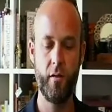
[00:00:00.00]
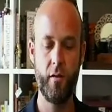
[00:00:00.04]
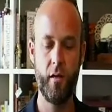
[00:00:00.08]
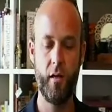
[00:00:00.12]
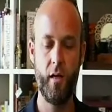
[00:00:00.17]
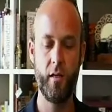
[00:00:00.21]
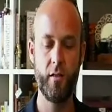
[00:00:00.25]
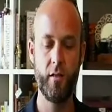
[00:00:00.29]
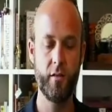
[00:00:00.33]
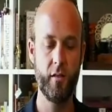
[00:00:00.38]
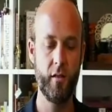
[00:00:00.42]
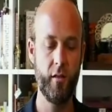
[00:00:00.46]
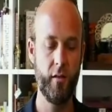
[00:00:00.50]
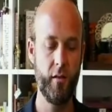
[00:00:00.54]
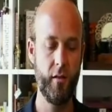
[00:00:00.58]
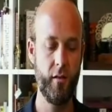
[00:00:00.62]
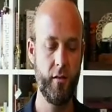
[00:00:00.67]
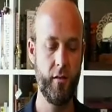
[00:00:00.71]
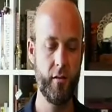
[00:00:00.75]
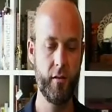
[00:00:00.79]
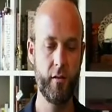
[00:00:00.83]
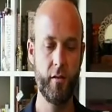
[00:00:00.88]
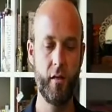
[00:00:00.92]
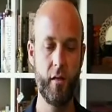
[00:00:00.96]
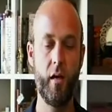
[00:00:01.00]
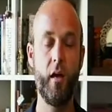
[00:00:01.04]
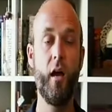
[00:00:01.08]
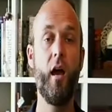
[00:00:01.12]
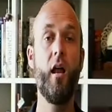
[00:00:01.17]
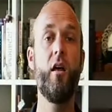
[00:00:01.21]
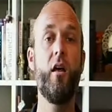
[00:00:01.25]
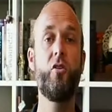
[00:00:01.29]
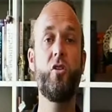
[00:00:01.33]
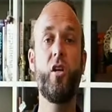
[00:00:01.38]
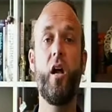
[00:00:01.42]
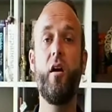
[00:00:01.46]
Excellent. Uh,
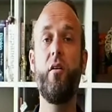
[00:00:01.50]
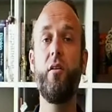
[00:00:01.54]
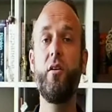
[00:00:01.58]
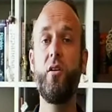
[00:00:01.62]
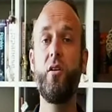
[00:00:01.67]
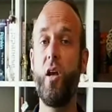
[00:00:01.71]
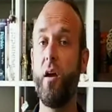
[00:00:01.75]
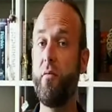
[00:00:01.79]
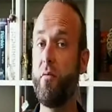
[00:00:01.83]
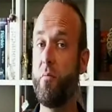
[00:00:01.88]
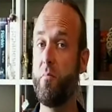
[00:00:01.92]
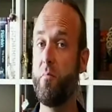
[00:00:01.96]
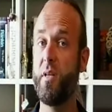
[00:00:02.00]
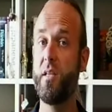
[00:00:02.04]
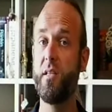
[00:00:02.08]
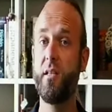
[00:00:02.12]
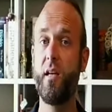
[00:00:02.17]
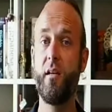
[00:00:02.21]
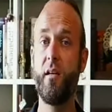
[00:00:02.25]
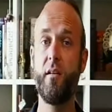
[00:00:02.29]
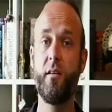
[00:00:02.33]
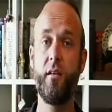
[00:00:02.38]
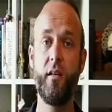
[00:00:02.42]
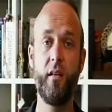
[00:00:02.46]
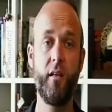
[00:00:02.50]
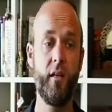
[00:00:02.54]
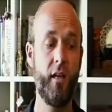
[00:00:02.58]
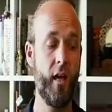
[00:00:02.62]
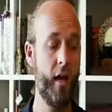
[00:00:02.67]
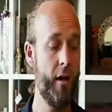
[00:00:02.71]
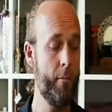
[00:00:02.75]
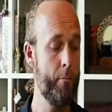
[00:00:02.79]
hello, Sharon, you haven't missed anything yet.